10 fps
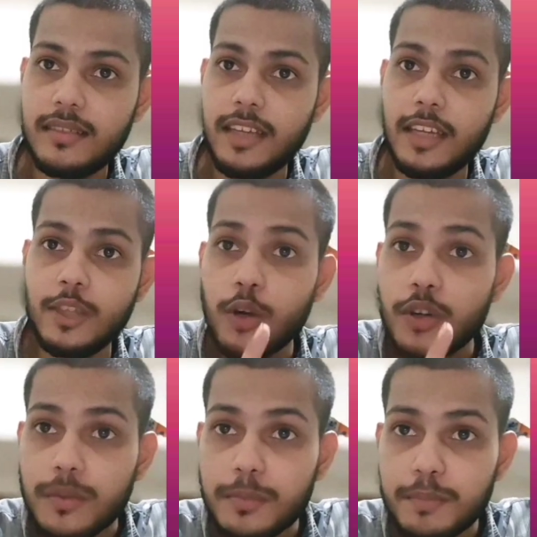in your
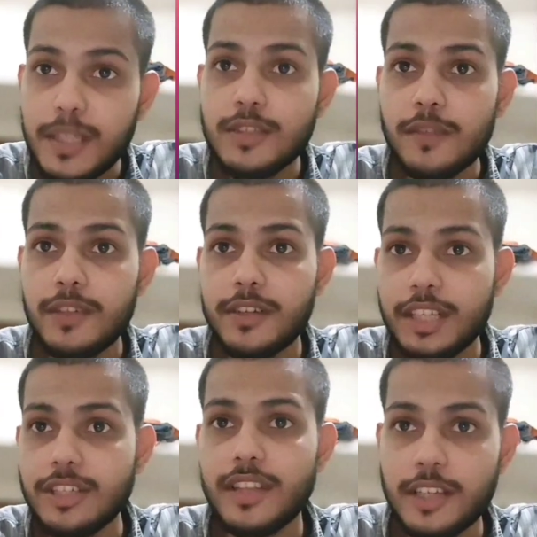piece of
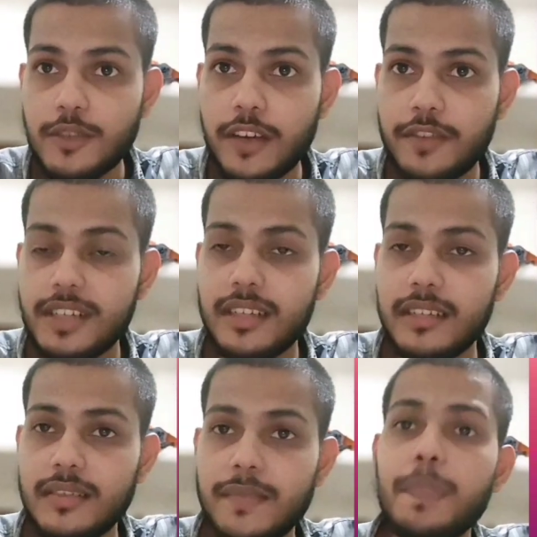literature that you have
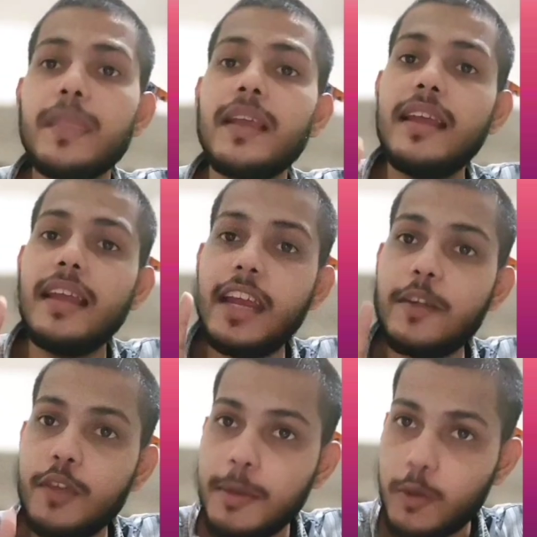written,
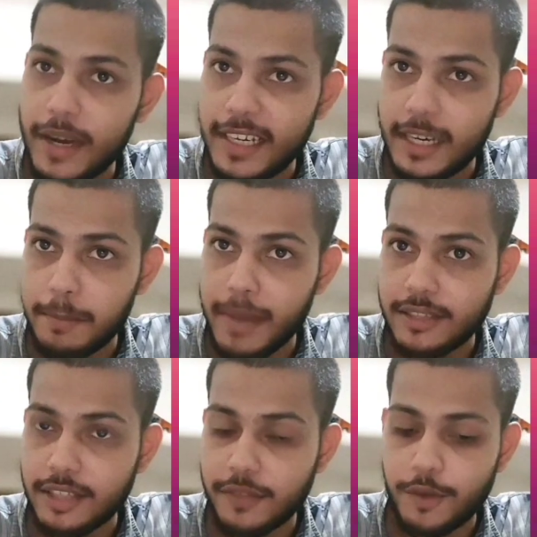it will be quite
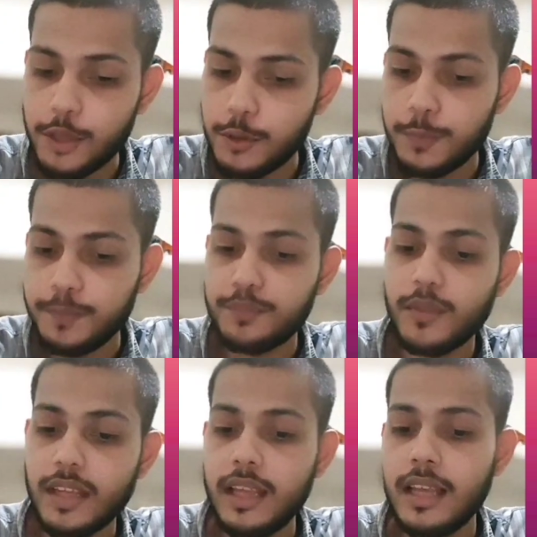embarrassing for you.
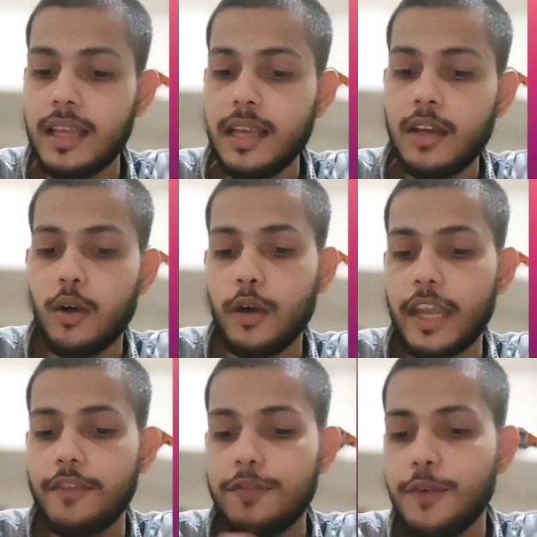
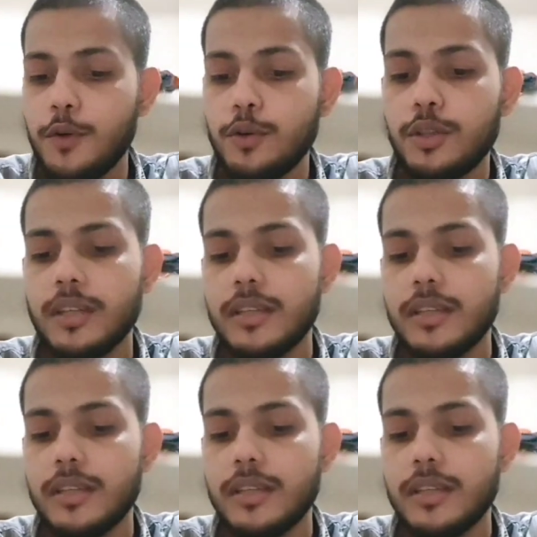Okay, fourth